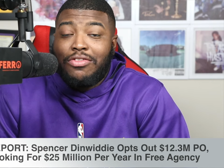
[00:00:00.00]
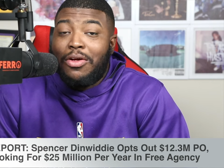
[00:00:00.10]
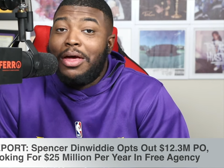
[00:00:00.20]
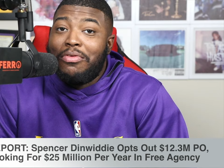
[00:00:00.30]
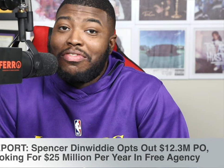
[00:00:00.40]
You
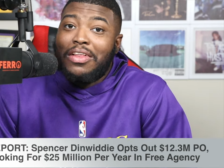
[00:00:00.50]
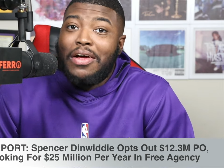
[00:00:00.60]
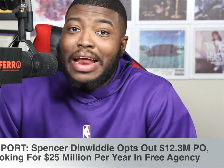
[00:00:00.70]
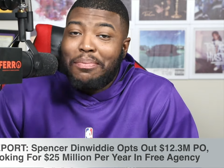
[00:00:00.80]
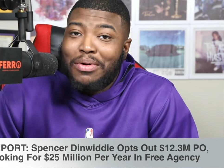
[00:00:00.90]
know, he was still
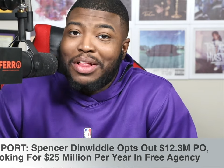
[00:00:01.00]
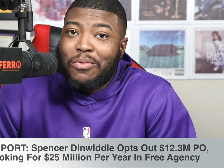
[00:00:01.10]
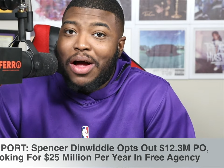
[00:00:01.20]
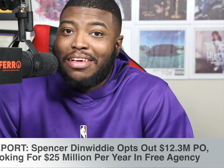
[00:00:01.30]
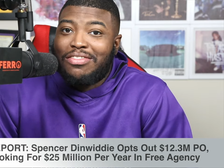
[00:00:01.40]
on that Brooklyn
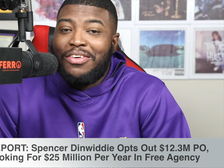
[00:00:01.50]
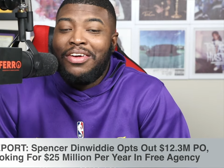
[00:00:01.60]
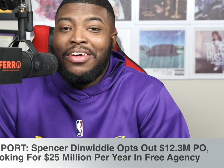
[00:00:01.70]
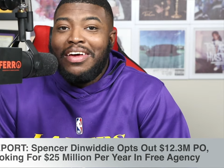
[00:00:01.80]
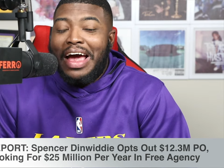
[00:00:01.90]
roster,
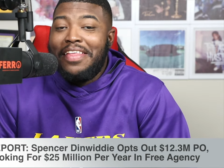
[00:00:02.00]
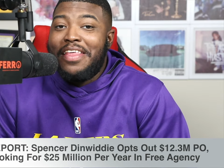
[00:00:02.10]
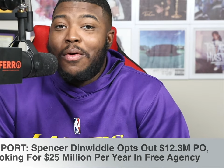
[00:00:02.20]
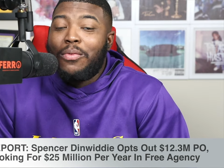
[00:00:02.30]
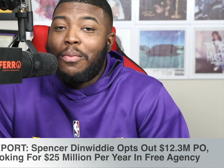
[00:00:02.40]
and
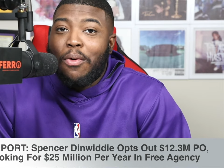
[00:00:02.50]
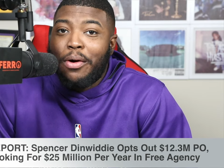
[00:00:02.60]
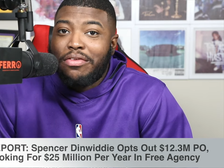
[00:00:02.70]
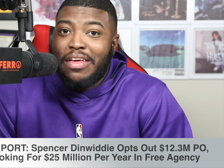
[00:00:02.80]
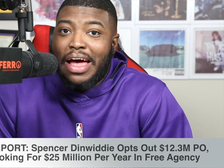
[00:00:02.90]
there were
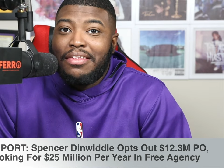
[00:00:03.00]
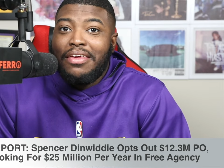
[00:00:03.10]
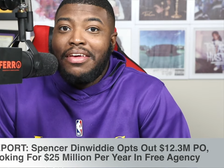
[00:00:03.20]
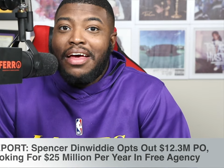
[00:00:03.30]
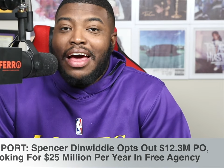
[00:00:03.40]
reports that
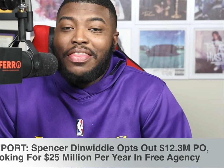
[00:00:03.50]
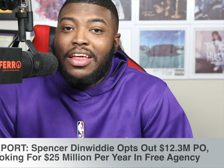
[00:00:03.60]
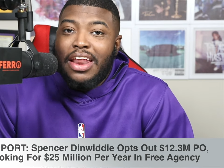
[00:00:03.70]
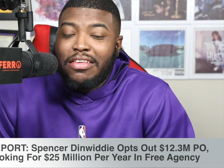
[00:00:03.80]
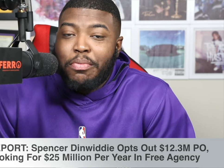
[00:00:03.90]
had
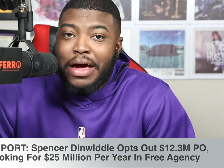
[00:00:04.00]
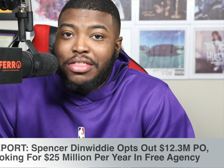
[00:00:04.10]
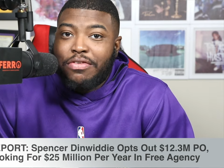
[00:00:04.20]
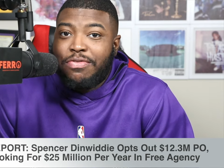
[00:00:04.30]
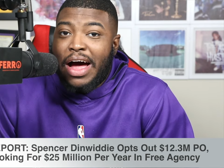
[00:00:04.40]
the Nets
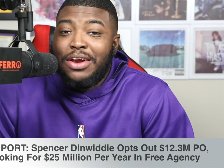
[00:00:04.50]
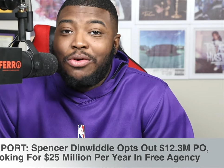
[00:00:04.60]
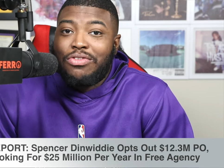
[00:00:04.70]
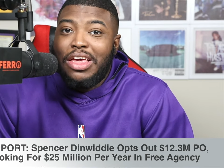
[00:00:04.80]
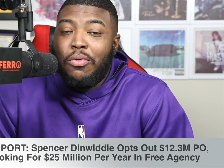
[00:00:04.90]
made the
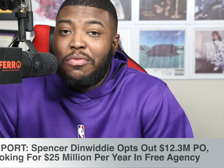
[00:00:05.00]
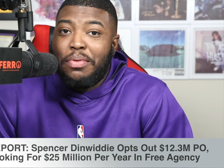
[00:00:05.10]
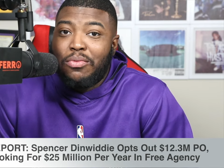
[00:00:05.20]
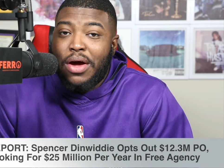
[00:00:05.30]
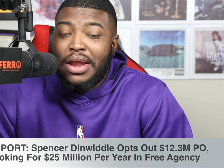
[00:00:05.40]
finals, he would have
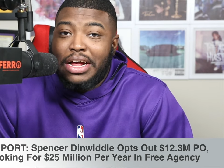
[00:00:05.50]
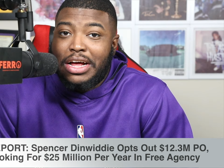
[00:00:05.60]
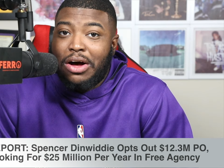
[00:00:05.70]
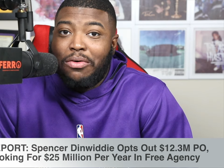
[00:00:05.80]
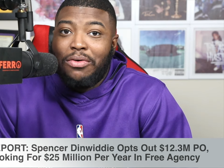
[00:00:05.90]
been ready to
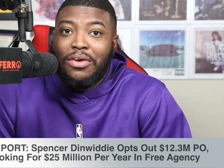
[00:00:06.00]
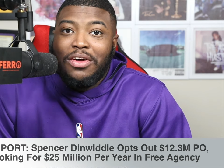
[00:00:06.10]
go.